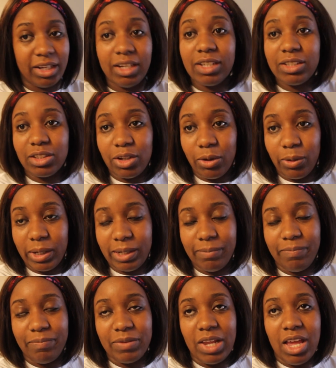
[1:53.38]
He doesn't know it.
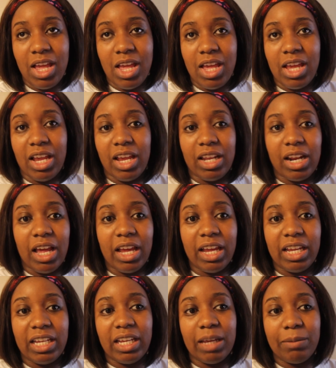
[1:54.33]
And
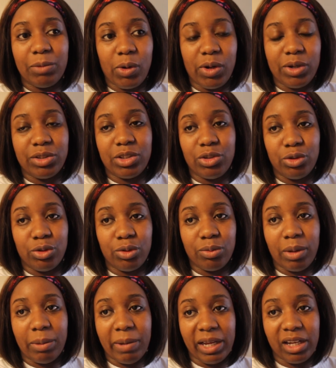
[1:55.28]
I am going to do
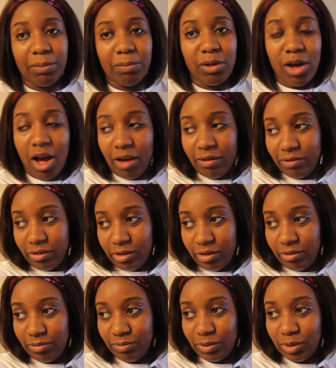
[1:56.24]
my makeup awful.
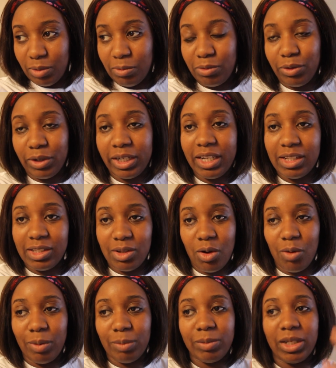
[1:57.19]
So before he gets
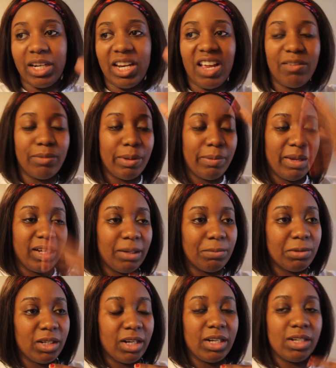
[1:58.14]
home, I'm going to have my
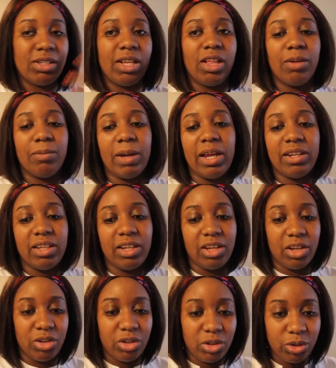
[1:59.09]
makeup done and tell him I did
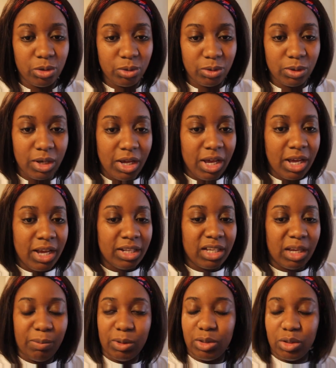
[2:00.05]
a new
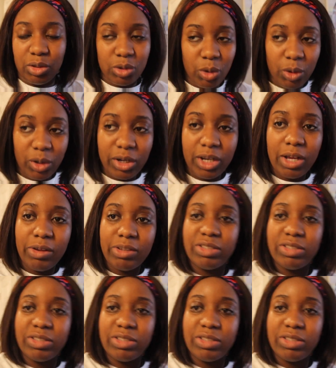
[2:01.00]
type of tutorial.